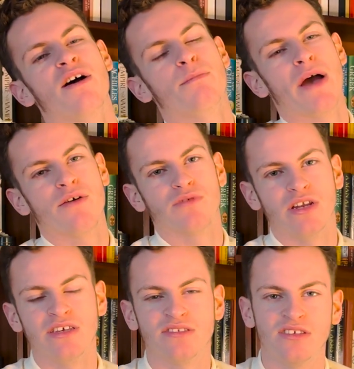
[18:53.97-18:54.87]
about
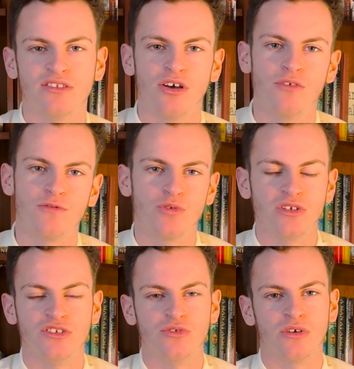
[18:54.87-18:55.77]
releases of
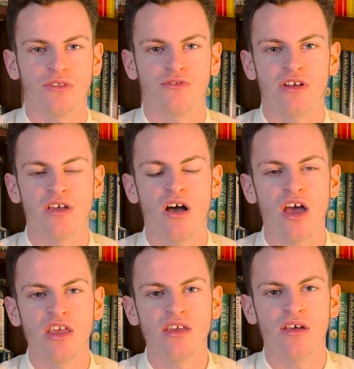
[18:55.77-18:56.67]
2023,
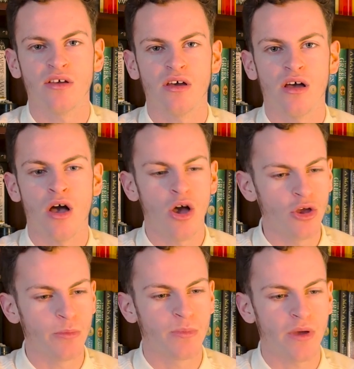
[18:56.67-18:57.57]
I
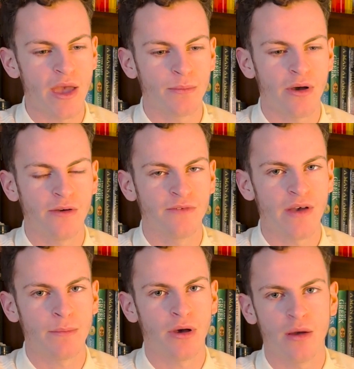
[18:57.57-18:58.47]
hope Empire of the
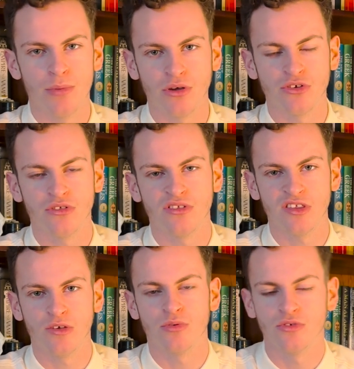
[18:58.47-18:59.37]
Vampire Book 2, the
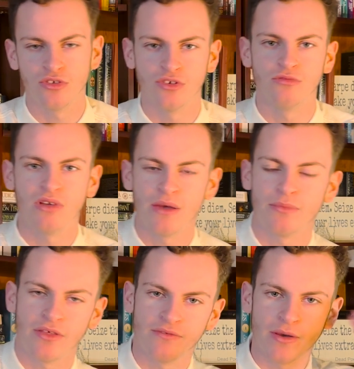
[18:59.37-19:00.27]
sequel to
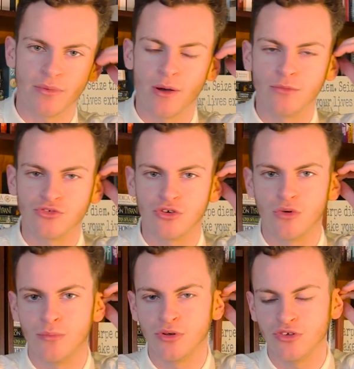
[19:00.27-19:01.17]
Empire of the Vampire, I'm not sure what Book